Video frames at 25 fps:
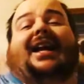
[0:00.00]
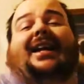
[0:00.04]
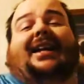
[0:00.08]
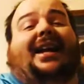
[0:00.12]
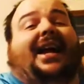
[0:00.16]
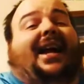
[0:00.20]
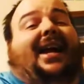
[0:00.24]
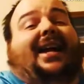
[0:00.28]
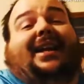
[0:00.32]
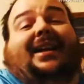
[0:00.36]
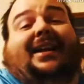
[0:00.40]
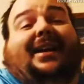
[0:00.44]

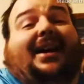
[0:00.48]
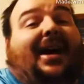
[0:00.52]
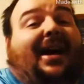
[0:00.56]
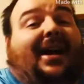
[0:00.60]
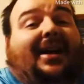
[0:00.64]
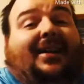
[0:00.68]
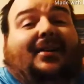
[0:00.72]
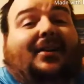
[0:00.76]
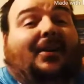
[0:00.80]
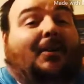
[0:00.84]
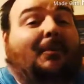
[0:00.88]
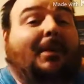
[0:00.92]
like. I
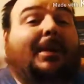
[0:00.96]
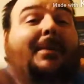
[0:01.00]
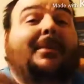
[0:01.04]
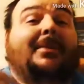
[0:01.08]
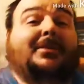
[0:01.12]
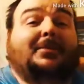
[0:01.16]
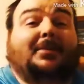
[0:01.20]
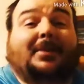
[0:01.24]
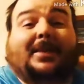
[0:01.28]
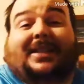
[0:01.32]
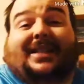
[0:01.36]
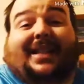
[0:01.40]
don't know. Maybe
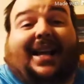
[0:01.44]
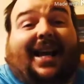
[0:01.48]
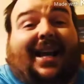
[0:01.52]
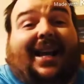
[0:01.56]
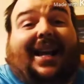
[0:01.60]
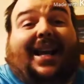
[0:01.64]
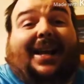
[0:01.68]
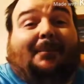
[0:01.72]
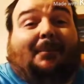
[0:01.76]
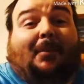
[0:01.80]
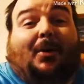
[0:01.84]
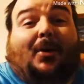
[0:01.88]
it's because I
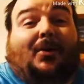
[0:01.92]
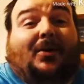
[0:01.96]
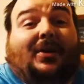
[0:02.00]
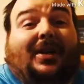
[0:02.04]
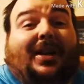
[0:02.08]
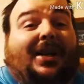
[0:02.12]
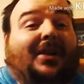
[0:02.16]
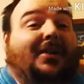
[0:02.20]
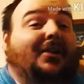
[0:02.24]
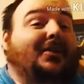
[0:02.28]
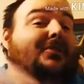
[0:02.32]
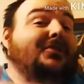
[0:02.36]
like bow and
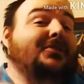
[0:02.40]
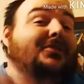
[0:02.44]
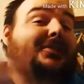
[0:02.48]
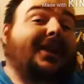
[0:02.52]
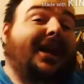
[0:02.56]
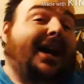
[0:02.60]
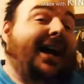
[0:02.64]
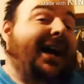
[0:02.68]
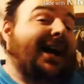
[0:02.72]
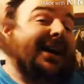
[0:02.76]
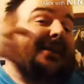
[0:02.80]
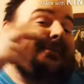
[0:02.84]
arrows.
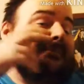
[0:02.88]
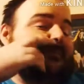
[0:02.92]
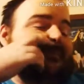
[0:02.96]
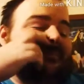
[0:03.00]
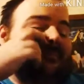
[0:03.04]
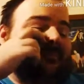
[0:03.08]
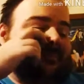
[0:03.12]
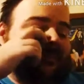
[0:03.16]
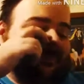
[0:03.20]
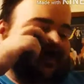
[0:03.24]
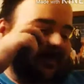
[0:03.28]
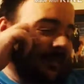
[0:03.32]

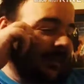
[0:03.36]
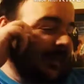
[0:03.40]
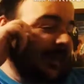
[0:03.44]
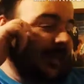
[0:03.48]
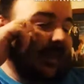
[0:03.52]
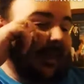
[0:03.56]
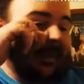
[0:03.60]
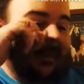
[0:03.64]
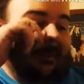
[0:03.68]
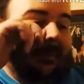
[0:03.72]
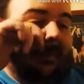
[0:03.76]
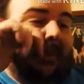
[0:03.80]

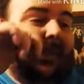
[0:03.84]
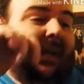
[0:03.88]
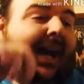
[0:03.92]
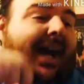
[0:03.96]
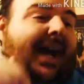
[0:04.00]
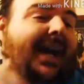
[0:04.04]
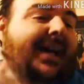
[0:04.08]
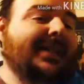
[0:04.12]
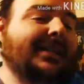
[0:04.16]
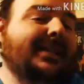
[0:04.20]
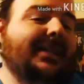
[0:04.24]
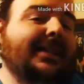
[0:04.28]
But
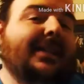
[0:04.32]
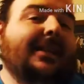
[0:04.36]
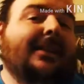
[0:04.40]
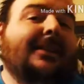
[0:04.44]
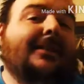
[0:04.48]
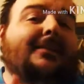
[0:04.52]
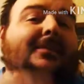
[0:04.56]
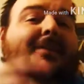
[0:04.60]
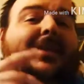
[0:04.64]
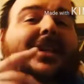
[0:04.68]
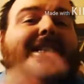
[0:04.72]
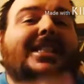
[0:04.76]
guys,
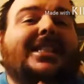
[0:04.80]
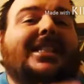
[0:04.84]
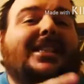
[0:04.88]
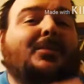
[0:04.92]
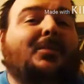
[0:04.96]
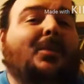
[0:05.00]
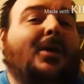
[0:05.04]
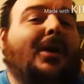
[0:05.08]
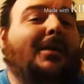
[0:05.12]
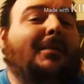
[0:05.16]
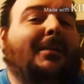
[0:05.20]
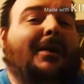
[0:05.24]
this is
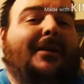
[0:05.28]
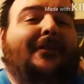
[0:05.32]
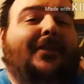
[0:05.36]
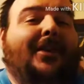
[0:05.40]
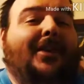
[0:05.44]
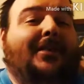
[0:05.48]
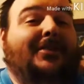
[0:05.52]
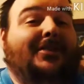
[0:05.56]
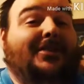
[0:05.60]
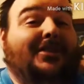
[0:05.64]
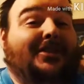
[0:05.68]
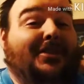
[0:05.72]
one of my
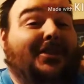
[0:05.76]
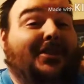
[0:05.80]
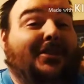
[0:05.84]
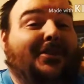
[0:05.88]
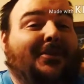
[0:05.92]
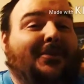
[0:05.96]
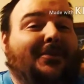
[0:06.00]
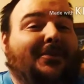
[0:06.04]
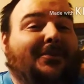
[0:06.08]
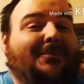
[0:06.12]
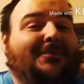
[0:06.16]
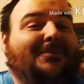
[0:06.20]
favorites
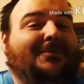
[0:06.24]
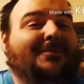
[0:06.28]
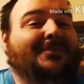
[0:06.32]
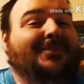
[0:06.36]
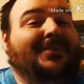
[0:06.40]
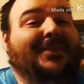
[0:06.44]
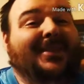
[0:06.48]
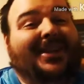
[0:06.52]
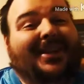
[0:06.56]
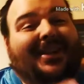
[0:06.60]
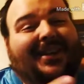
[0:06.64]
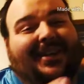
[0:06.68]
too.
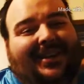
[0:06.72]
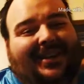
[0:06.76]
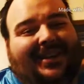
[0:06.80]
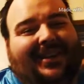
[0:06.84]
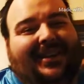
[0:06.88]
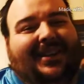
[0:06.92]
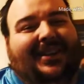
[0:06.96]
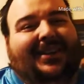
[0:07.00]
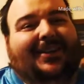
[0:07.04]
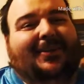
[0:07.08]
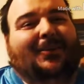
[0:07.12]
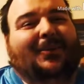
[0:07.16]

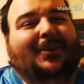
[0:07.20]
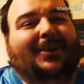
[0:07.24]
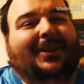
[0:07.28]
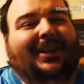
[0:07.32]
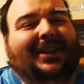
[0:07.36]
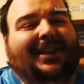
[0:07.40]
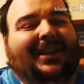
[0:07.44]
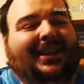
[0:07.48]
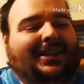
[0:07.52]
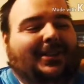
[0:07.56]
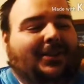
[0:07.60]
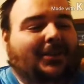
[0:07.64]
We're
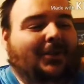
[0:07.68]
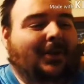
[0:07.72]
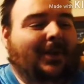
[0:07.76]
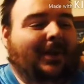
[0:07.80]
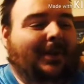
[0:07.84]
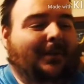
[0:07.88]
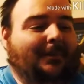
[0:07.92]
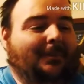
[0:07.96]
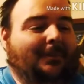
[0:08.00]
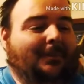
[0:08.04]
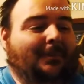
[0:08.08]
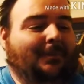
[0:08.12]
going to get to
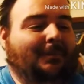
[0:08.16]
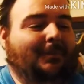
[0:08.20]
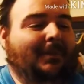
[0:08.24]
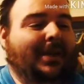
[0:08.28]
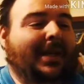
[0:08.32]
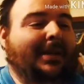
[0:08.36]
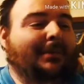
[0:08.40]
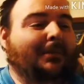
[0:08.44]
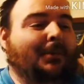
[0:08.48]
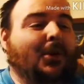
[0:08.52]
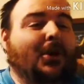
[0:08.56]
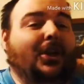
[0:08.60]
it. Me
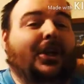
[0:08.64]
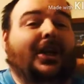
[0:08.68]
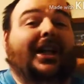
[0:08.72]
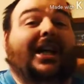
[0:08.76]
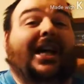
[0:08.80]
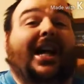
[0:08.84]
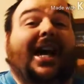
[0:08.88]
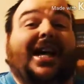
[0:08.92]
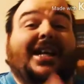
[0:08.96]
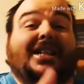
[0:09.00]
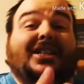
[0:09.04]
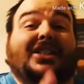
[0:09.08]
and
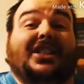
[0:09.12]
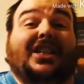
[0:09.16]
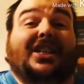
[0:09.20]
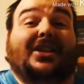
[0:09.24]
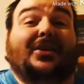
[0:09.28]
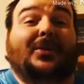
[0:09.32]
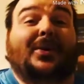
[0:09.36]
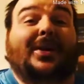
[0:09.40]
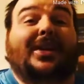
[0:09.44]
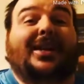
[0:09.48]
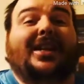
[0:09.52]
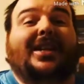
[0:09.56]
Bergie actually
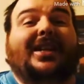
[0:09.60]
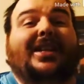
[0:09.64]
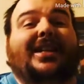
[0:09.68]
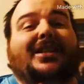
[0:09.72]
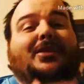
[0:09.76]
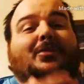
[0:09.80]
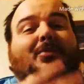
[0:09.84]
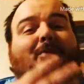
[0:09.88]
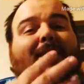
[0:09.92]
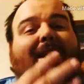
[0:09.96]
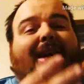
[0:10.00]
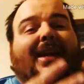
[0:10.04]
agreed on
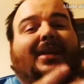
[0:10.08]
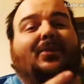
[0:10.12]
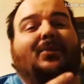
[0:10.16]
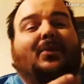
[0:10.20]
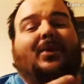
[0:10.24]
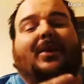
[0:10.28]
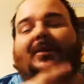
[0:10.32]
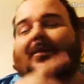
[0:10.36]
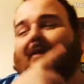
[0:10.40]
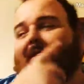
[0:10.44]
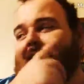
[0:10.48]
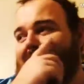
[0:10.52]
this. We had
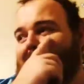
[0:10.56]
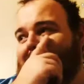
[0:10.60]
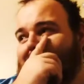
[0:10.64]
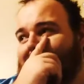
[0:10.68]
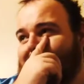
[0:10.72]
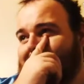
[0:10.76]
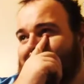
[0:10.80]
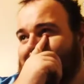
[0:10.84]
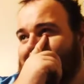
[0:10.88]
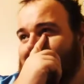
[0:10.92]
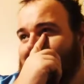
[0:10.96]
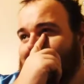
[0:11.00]
three
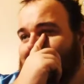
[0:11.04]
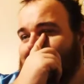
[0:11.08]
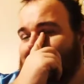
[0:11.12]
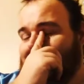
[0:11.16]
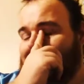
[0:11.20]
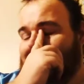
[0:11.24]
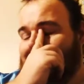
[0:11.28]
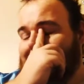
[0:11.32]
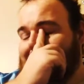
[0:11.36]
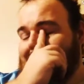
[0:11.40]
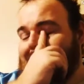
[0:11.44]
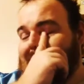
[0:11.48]
figures.
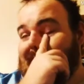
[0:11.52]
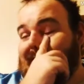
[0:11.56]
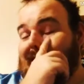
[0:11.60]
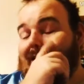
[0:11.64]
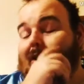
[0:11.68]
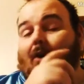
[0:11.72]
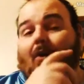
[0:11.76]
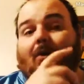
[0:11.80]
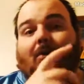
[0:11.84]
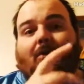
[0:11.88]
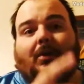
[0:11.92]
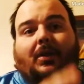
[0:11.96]
There was the
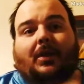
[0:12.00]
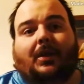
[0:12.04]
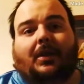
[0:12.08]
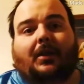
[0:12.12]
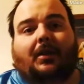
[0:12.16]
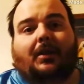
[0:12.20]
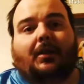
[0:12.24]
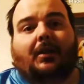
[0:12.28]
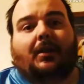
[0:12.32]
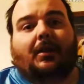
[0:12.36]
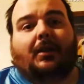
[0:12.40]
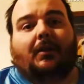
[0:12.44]
Hulk
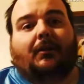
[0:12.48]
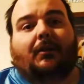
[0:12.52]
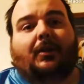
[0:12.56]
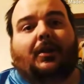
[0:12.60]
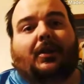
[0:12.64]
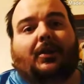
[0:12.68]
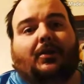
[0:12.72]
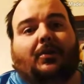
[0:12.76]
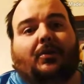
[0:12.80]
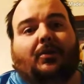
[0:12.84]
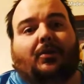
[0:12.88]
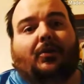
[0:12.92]
from
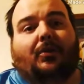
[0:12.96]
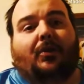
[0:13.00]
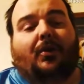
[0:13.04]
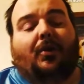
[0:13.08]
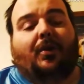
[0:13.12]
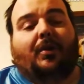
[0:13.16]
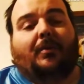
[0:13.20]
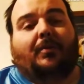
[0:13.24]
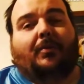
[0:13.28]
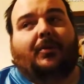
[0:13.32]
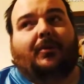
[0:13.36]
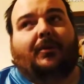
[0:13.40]
the new
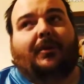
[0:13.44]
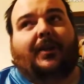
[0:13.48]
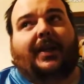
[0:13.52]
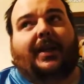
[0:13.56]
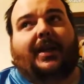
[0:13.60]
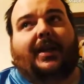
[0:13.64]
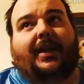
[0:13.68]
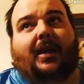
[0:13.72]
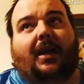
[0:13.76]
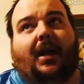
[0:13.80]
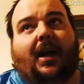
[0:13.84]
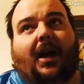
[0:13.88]
Thor
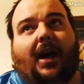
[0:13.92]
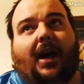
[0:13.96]
movie,